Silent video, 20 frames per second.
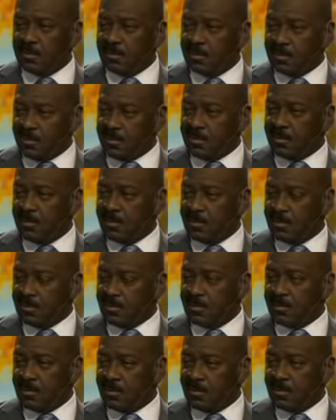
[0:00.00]

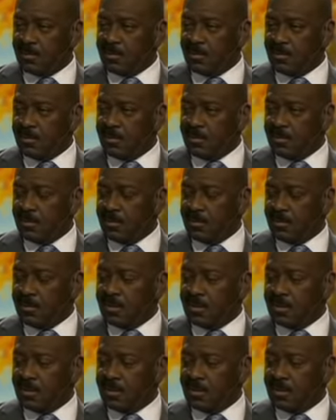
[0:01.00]
(no one is talking)